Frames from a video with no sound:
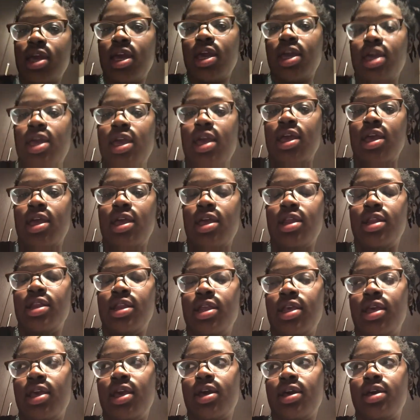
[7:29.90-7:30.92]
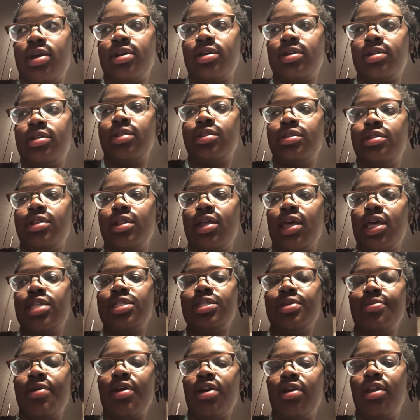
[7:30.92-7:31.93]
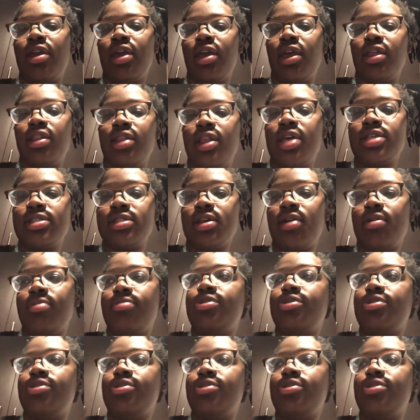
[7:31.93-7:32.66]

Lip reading: And yeah, that's about it. That's all